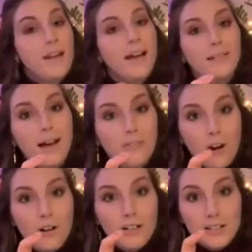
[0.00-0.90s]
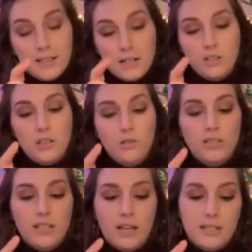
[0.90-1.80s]
And a lot of artists actually
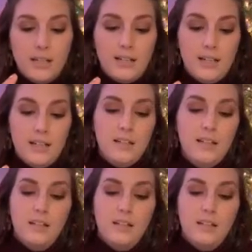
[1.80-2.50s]
use that technique.